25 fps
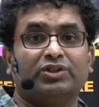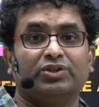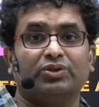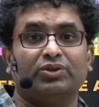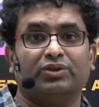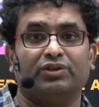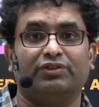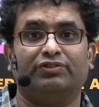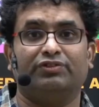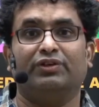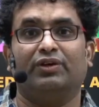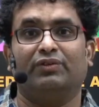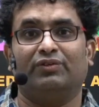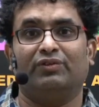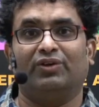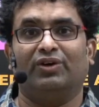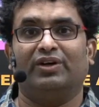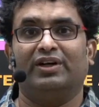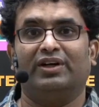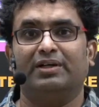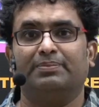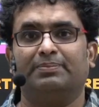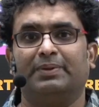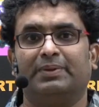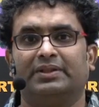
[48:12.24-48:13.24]
if you have
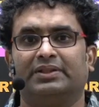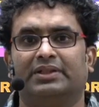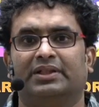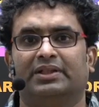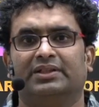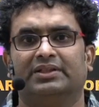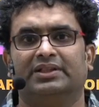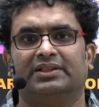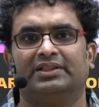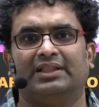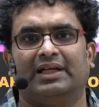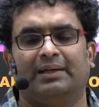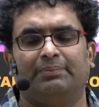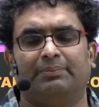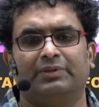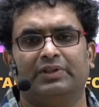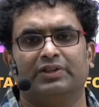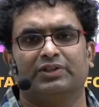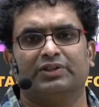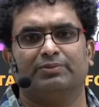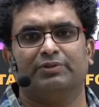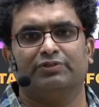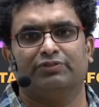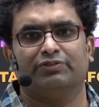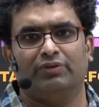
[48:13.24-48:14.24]
already purchased the chapters
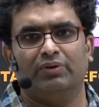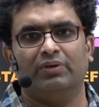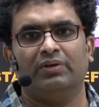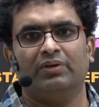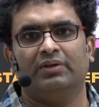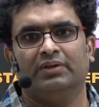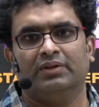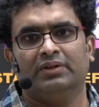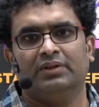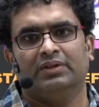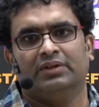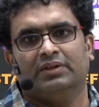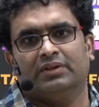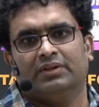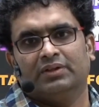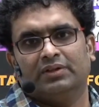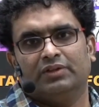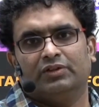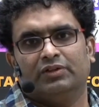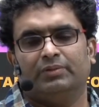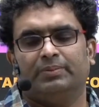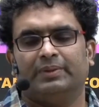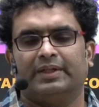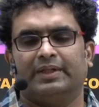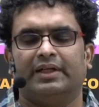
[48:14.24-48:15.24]
before, you
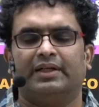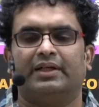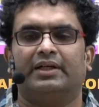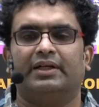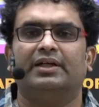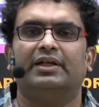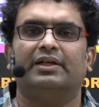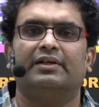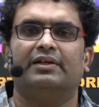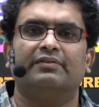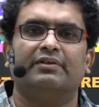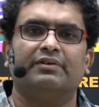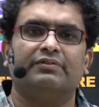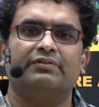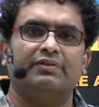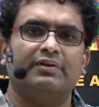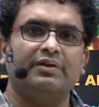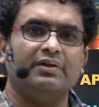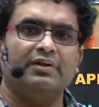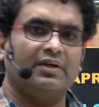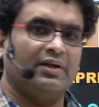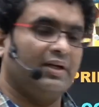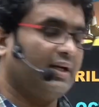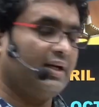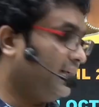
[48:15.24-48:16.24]
would be getting it even for
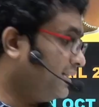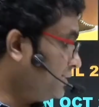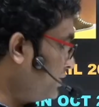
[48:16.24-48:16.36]
lesser